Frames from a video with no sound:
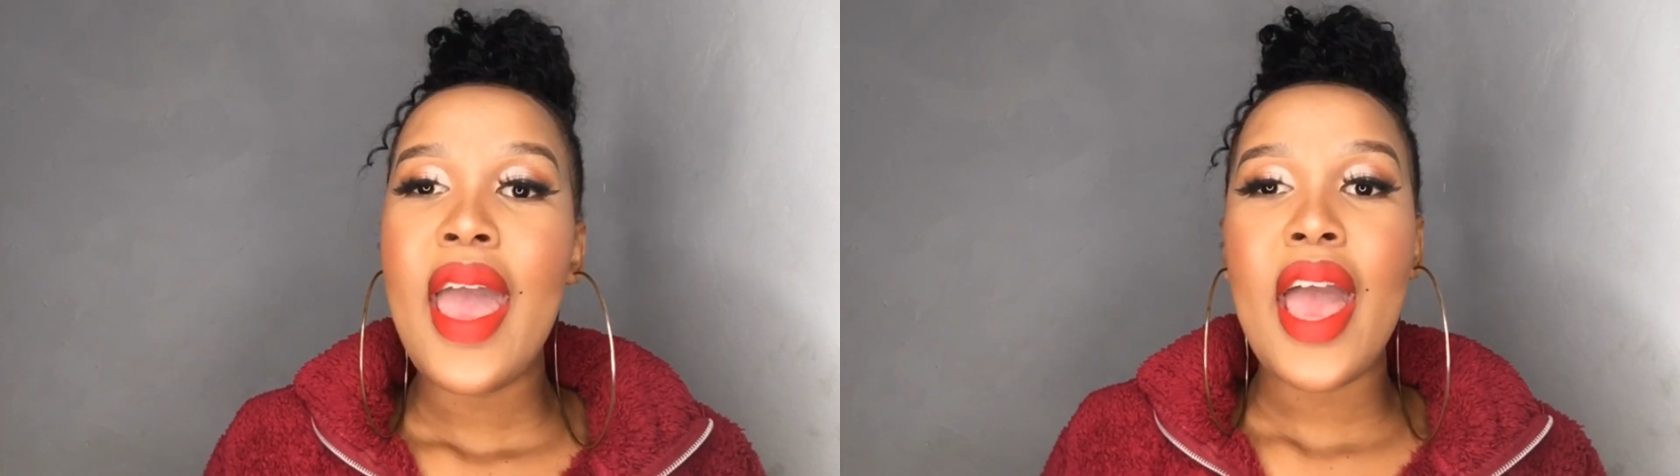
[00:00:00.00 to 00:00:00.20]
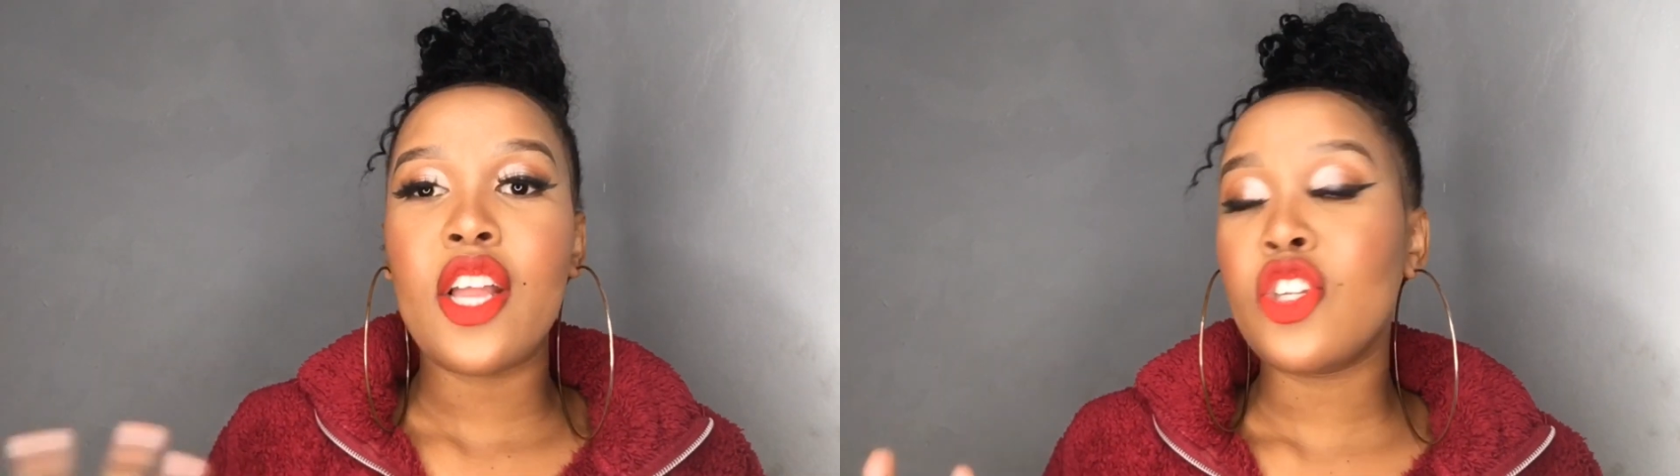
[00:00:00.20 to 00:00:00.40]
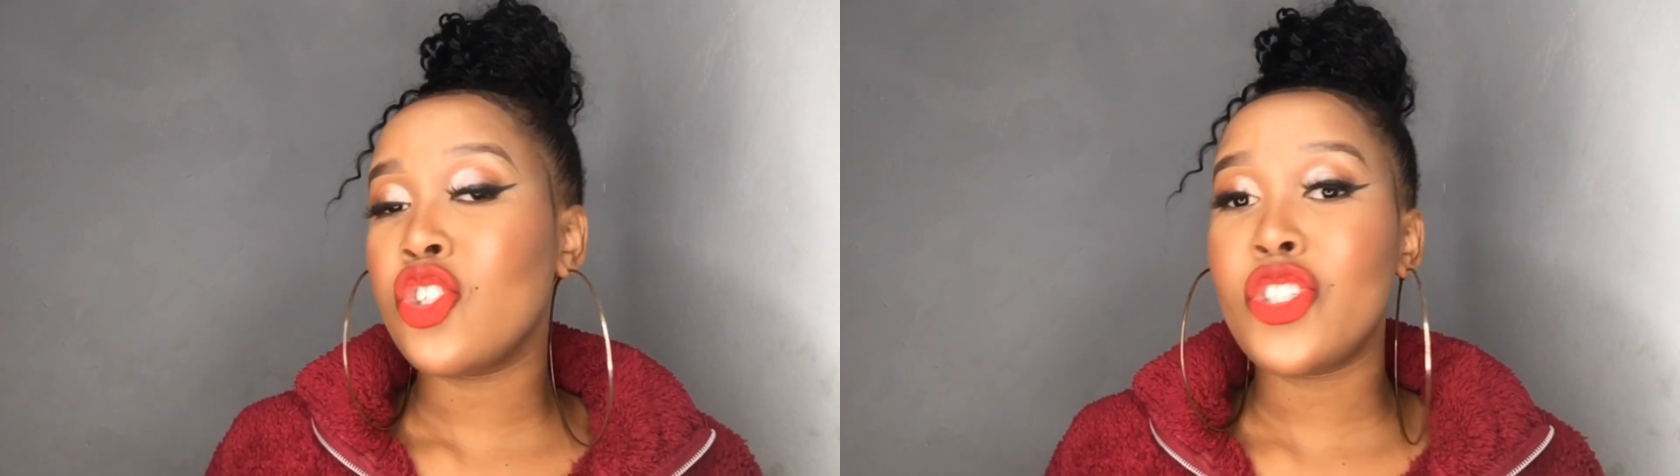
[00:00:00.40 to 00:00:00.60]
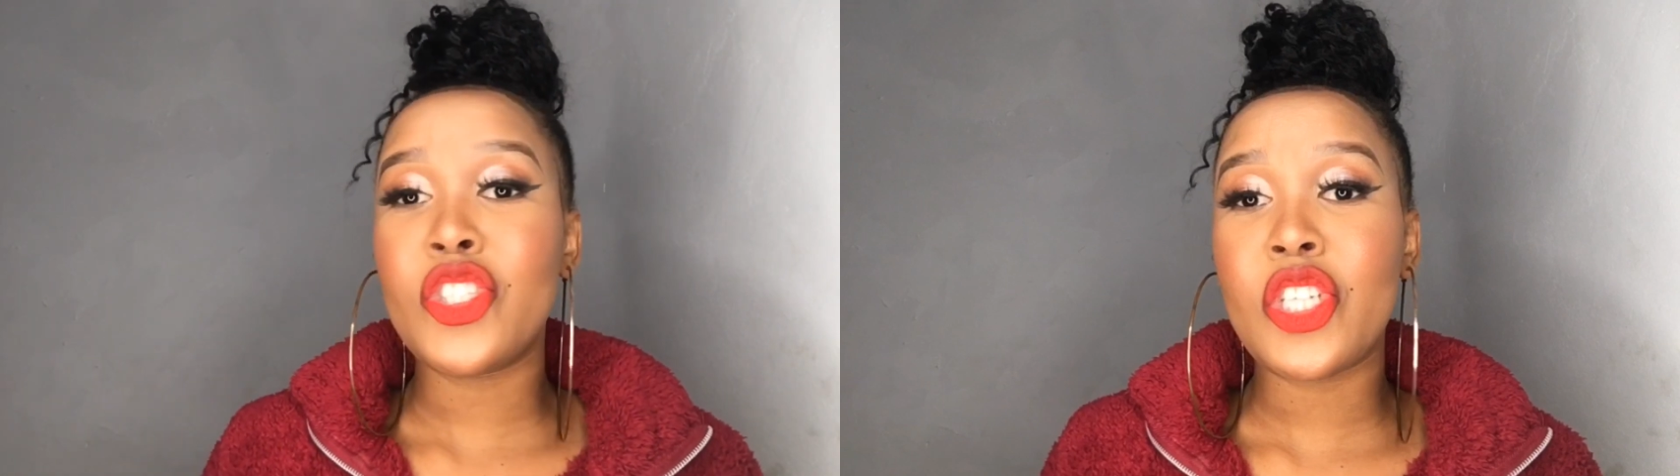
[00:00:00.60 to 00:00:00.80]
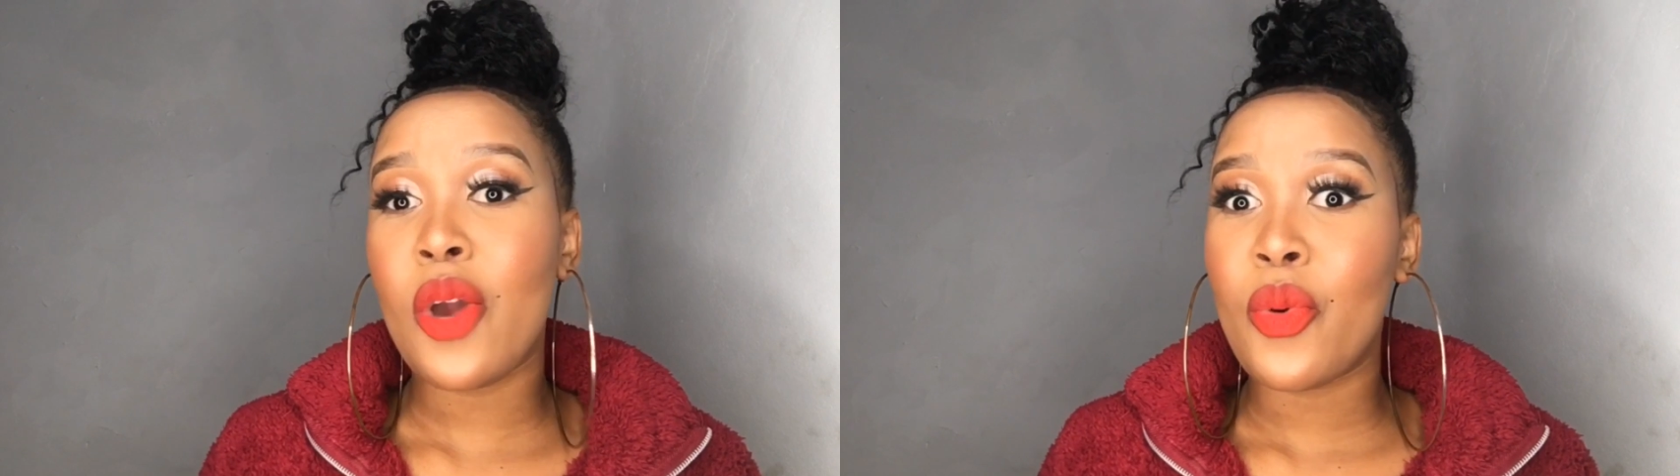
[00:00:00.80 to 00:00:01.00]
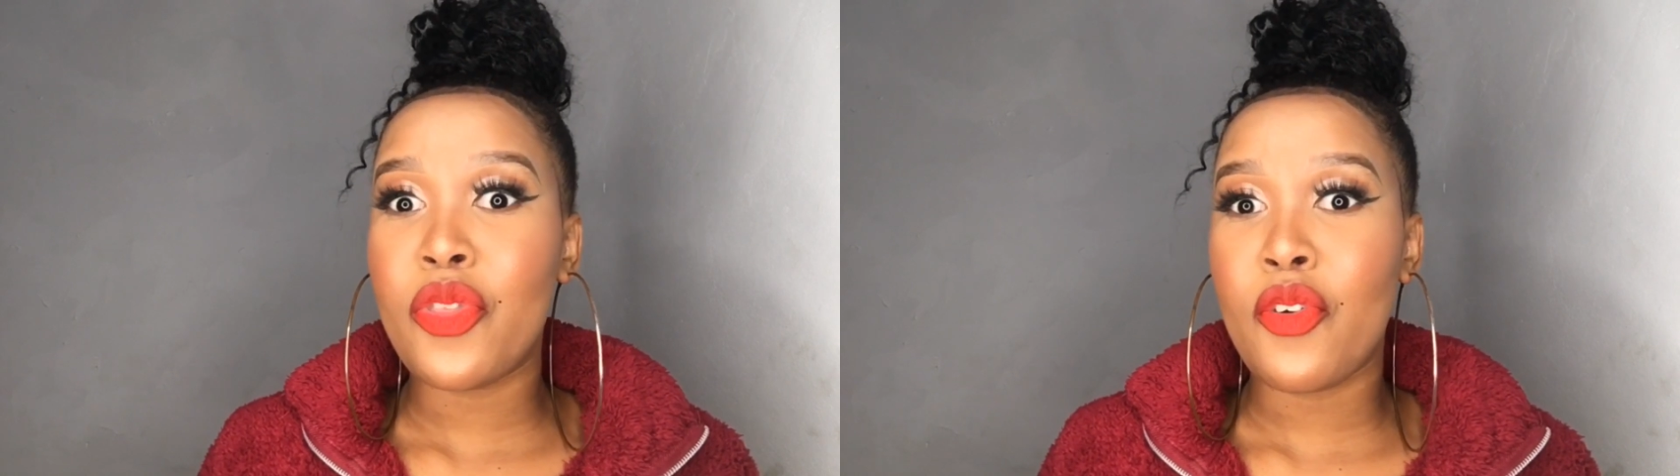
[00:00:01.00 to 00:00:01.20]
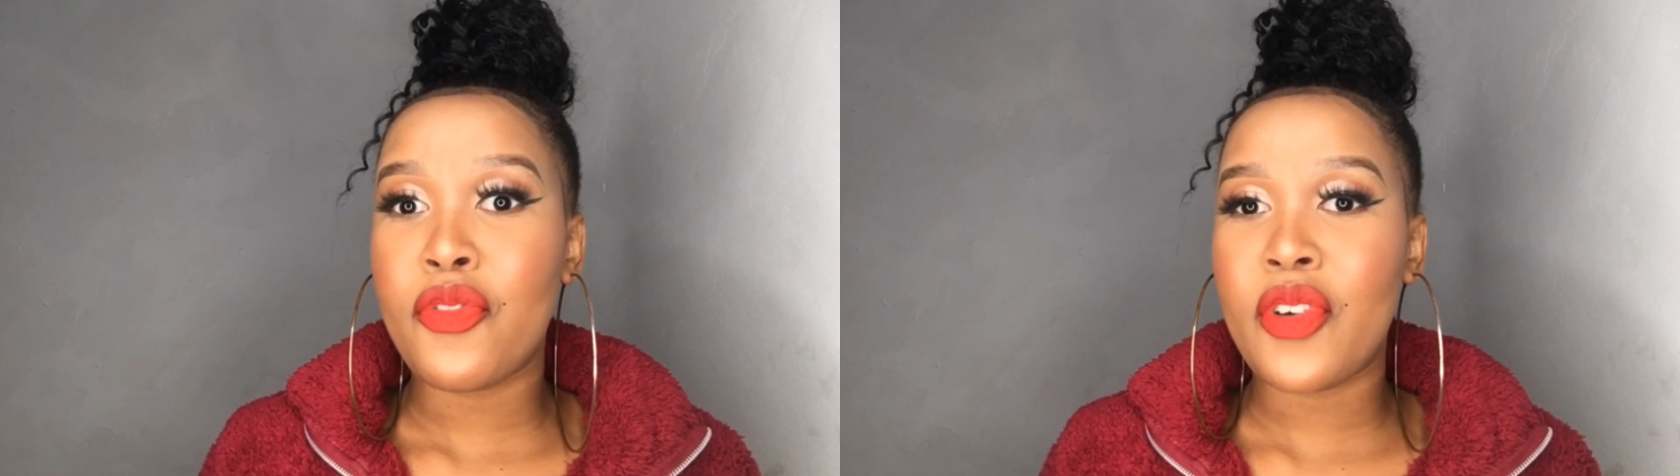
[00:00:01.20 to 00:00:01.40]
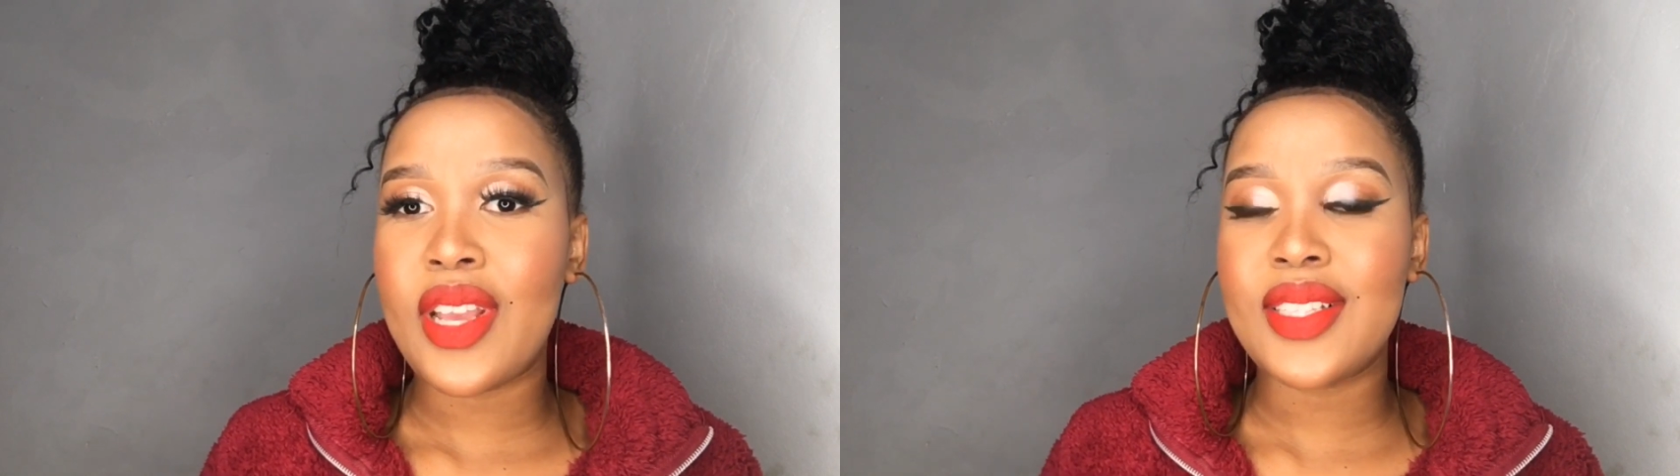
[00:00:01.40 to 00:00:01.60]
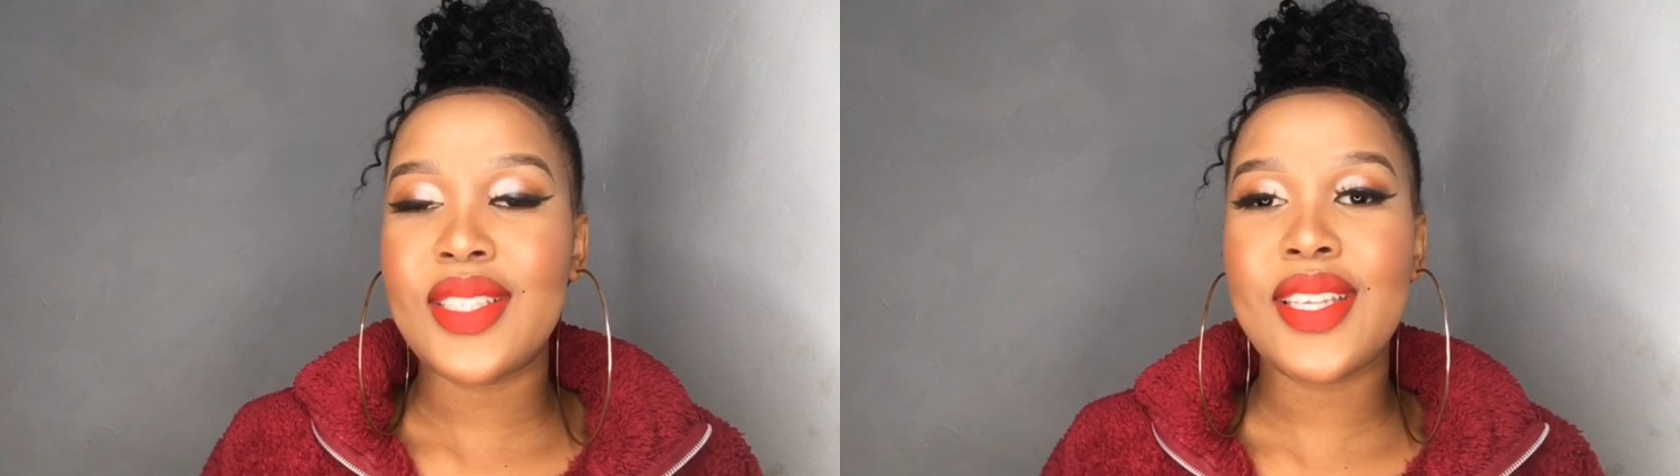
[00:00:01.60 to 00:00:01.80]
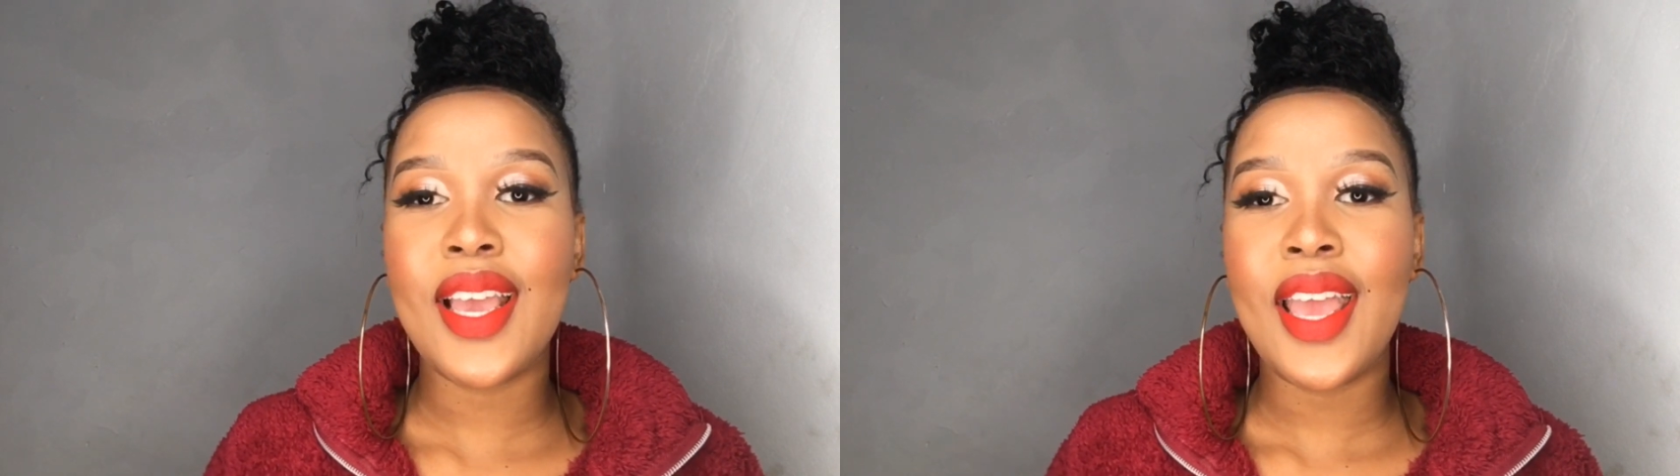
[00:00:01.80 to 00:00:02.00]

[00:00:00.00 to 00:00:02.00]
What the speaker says: and share with your friends.